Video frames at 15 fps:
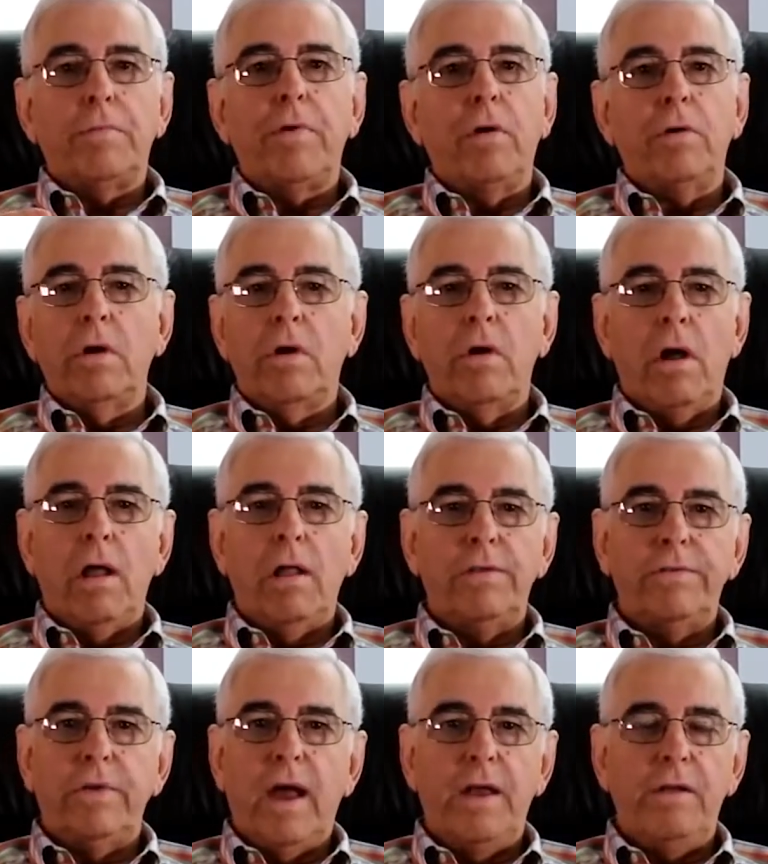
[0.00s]

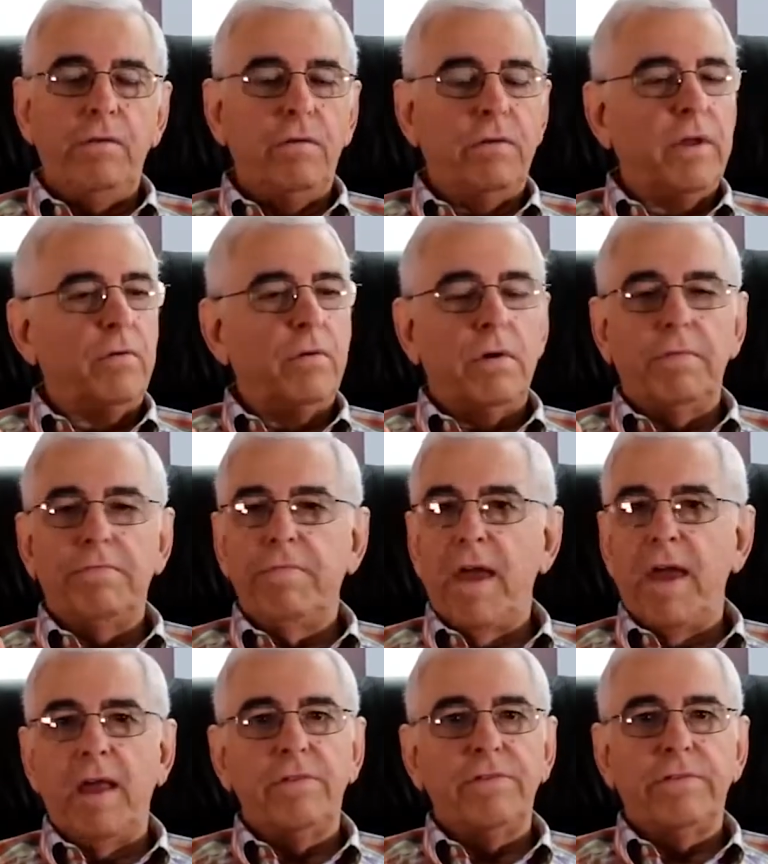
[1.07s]
protocols. I knew they were
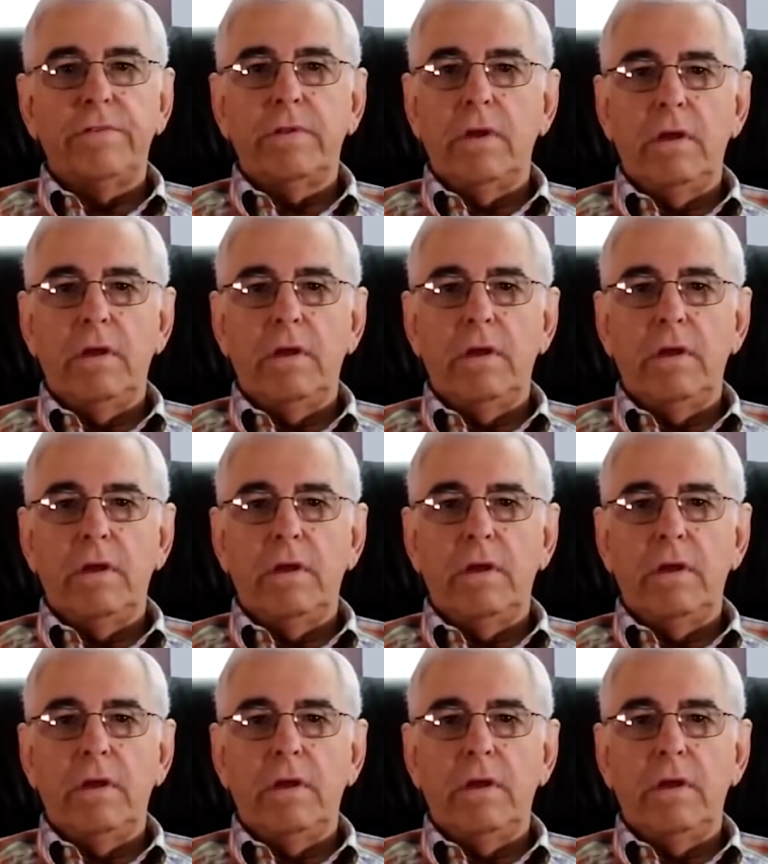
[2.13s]
advanced.